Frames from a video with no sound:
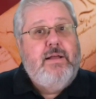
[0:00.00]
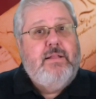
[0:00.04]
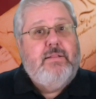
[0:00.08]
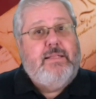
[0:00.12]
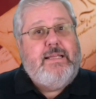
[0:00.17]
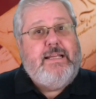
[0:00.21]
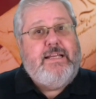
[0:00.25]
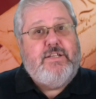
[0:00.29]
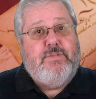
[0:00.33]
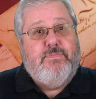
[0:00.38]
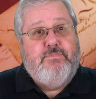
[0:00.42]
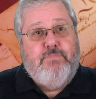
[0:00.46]

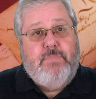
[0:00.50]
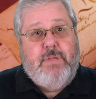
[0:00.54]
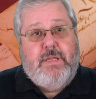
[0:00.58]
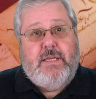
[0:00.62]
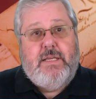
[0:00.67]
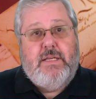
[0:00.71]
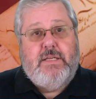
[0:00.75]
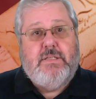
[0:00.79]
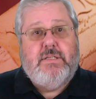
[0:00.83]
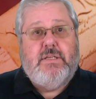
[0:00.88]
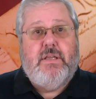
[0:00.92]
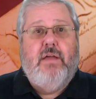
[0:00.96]
leads
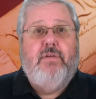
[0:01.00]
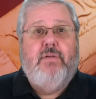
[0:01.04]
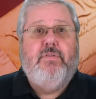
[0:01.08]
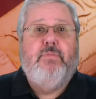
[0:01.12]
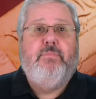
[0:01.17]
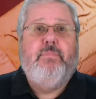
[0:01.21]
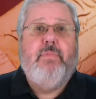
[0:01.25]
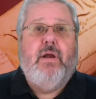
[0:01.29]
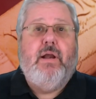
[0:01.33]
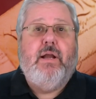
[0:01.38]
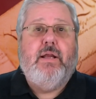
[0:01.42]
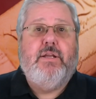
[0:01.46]
millions of
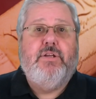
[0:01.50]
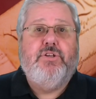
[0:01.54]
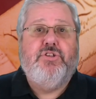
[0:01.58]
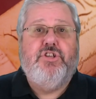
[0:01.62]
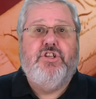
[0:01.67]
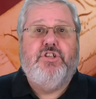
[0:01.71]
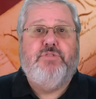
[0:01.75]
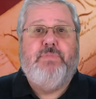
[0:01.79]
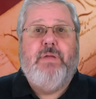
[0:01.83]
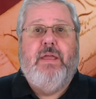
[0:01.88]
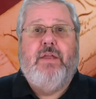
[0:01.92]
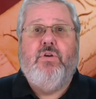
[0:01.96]
Americans
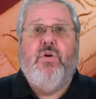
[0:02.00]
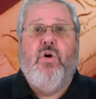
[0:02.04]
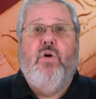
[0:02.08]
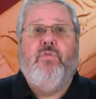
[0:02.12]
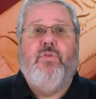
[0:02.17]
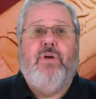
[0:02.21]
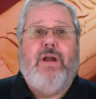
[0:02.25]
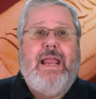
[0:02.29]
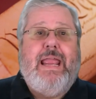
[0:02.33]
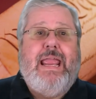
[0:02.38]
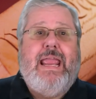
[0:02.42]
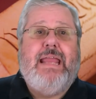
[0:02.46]
to spend
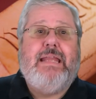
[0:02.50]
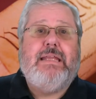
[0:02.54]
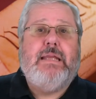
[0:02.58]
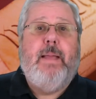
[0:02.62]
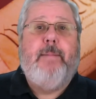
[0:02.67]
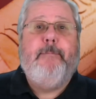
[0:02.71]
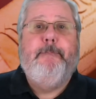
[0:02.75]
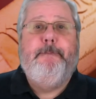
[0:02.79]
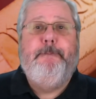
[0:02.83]
over $8